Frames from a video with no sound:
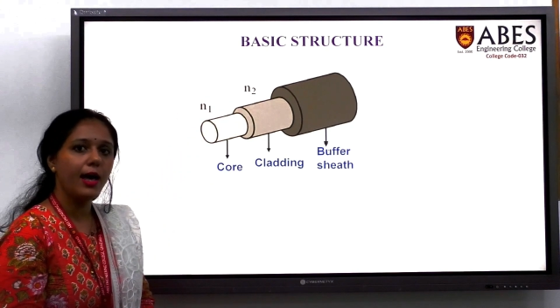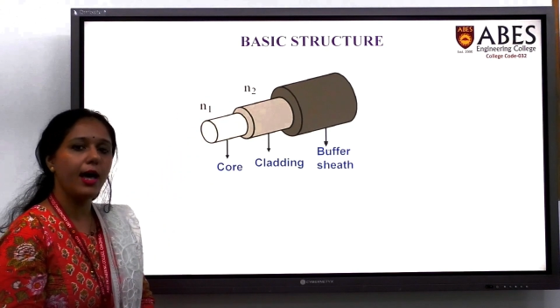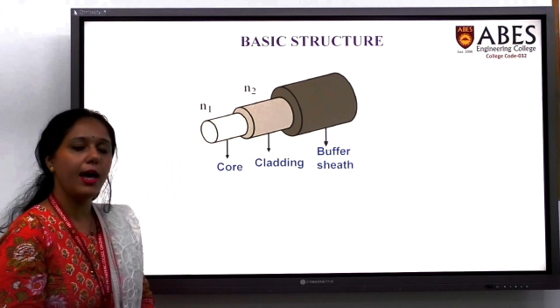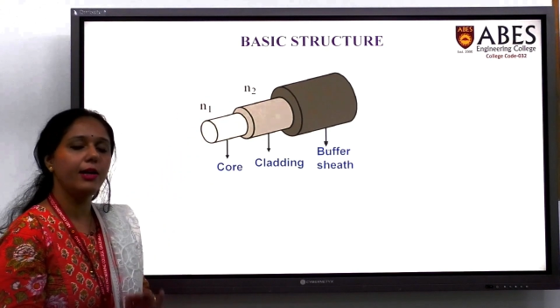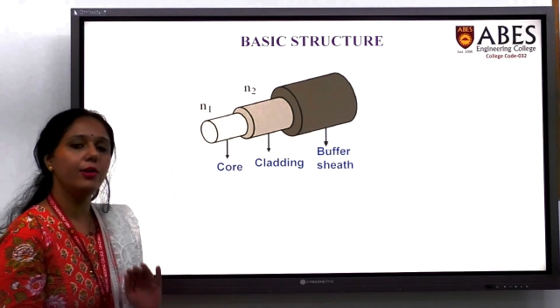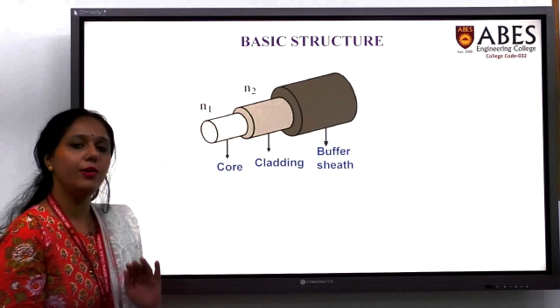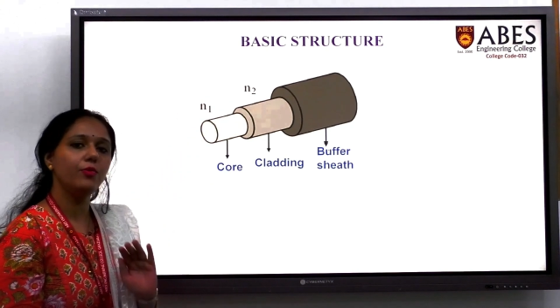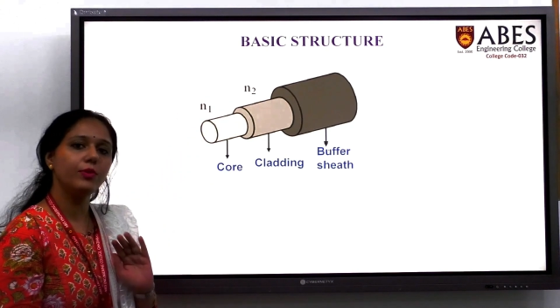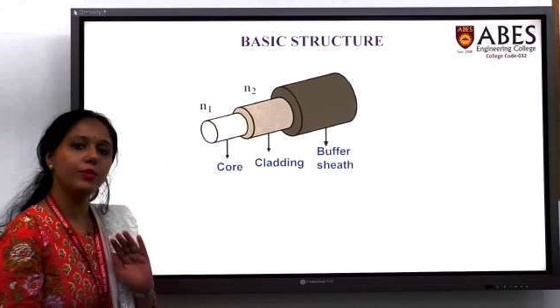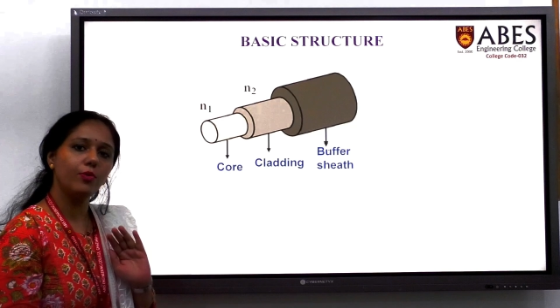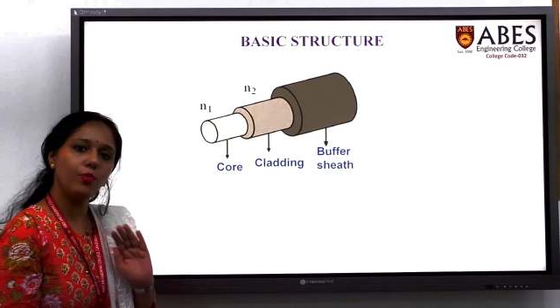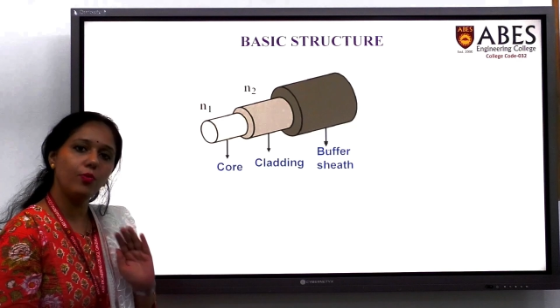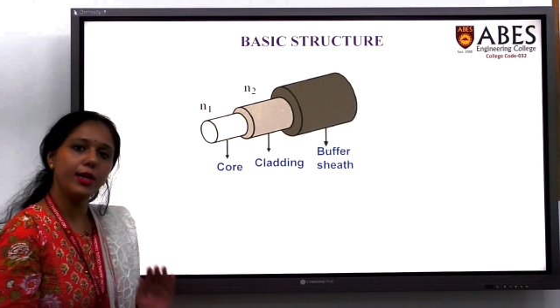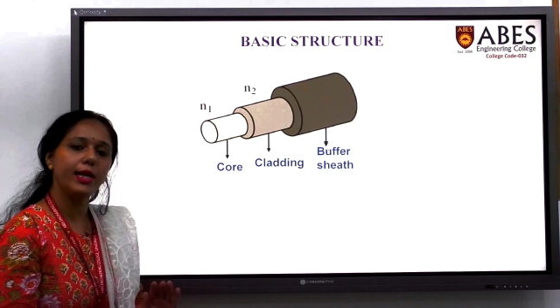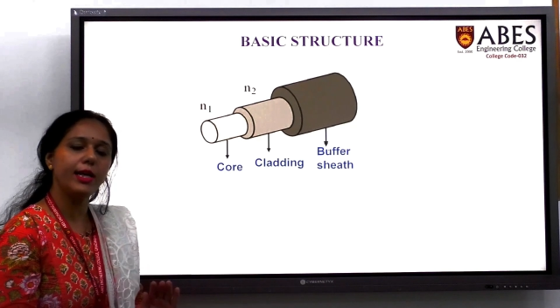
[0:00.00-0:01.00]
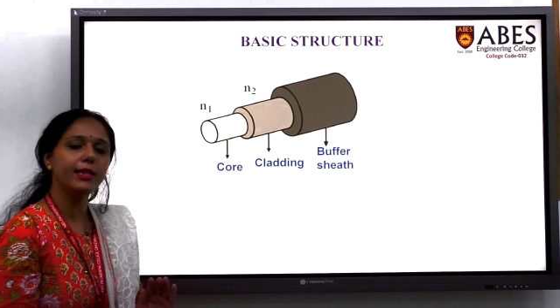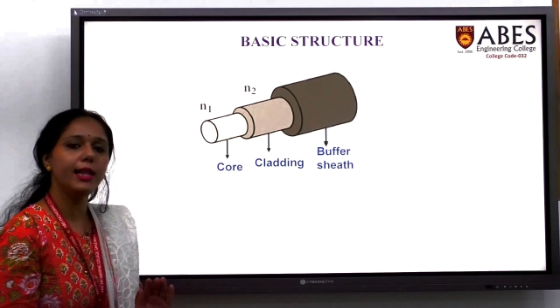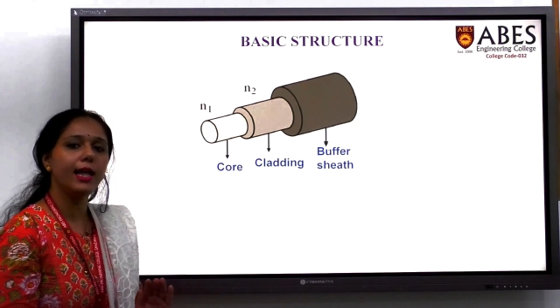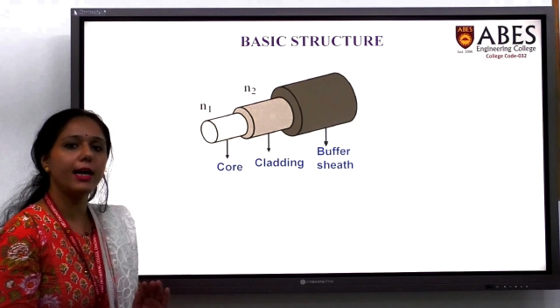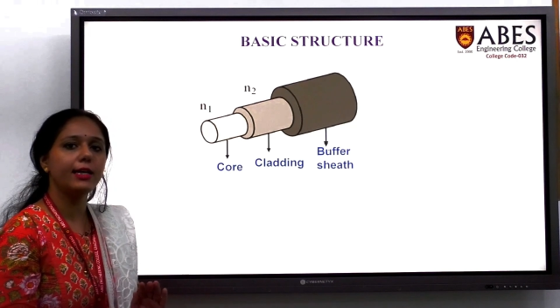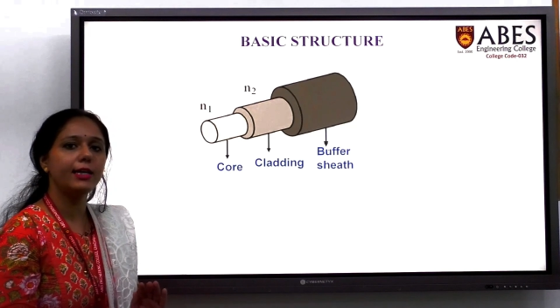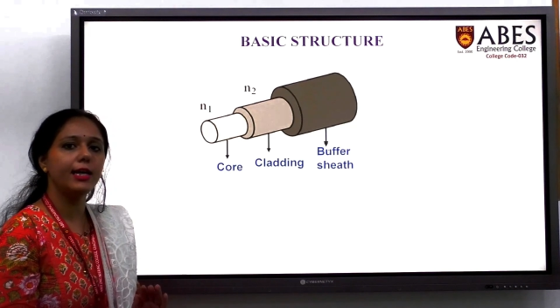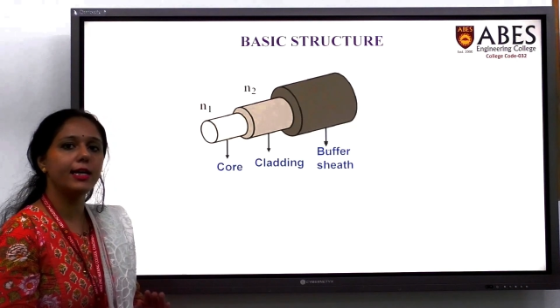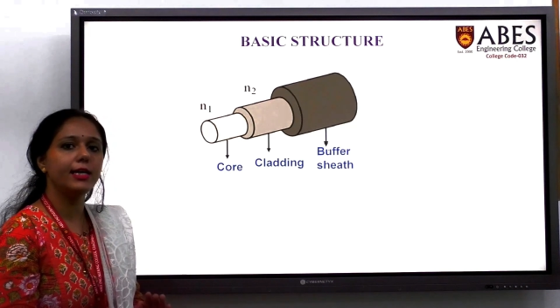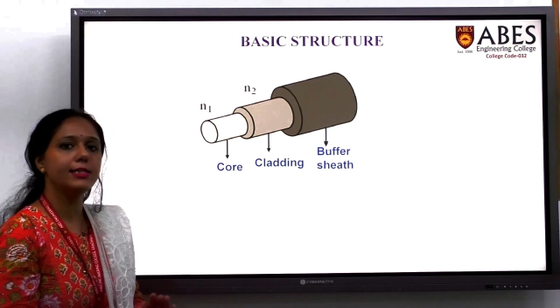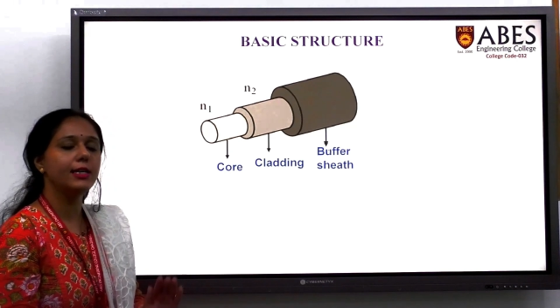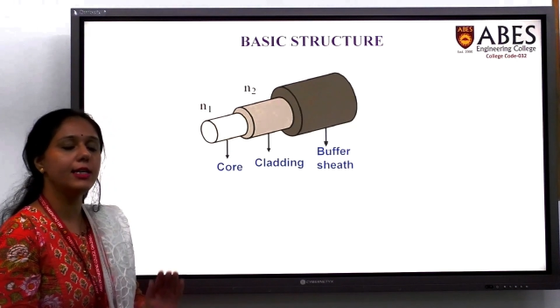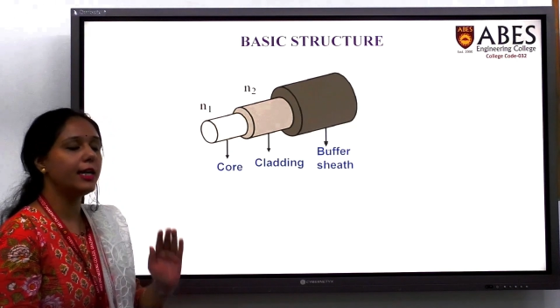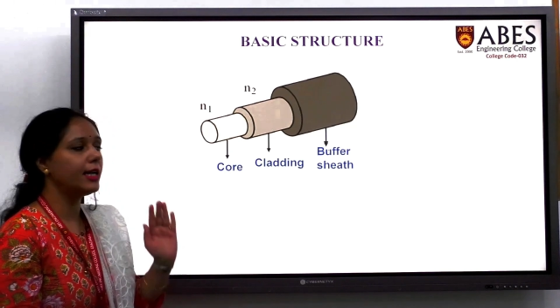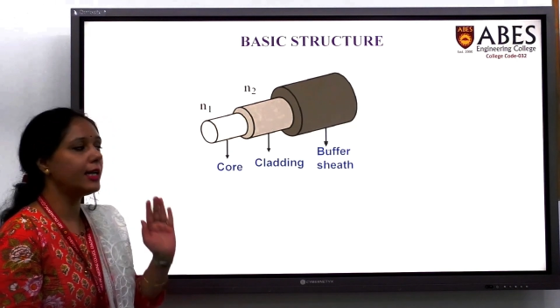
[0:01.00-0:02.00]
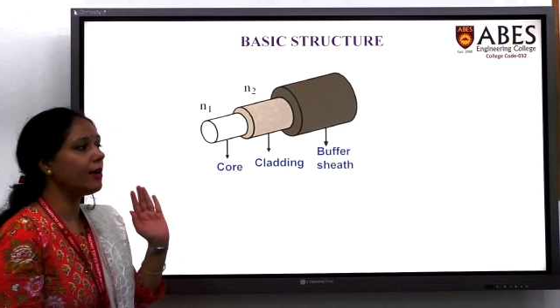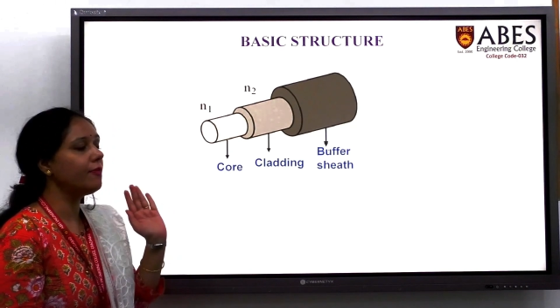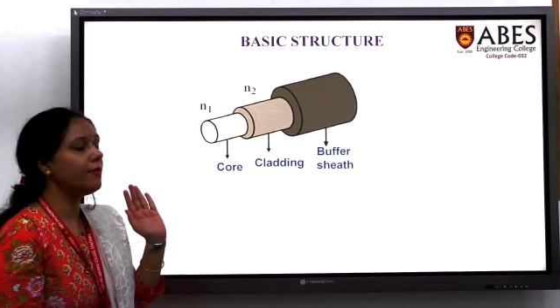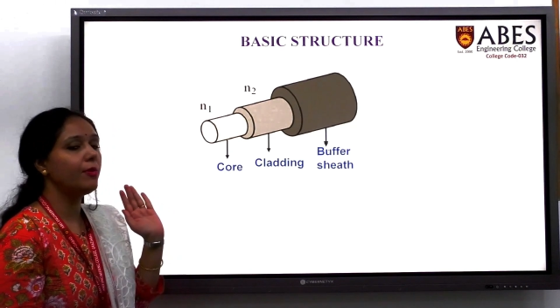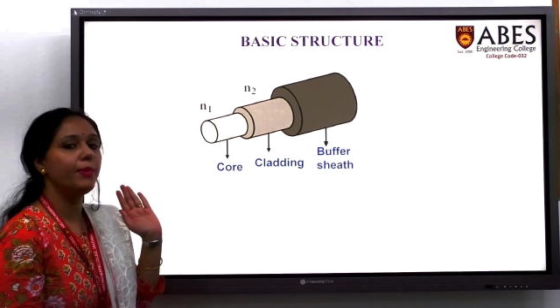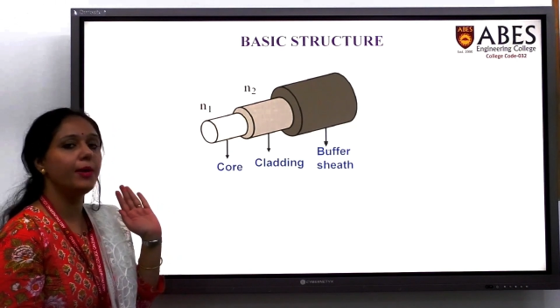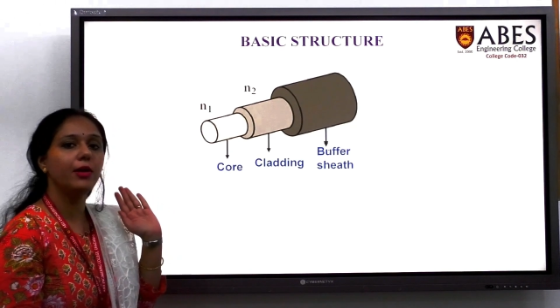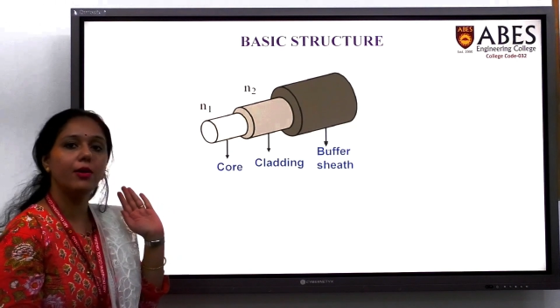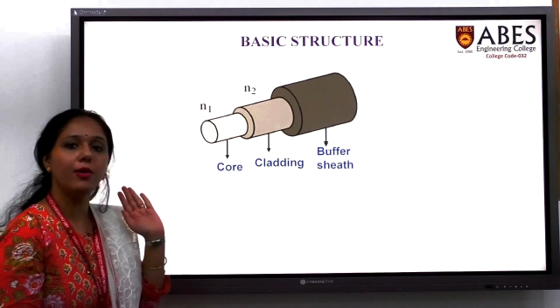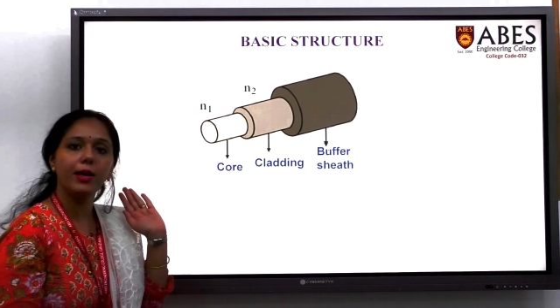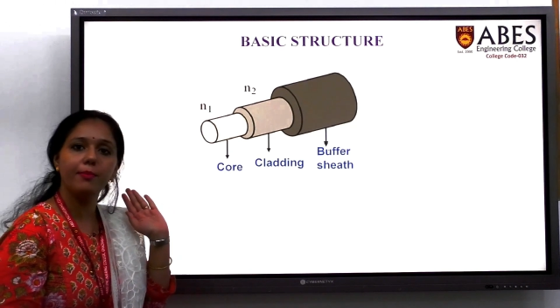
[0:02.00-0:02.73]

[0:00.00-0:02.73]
and only in that case the data will be,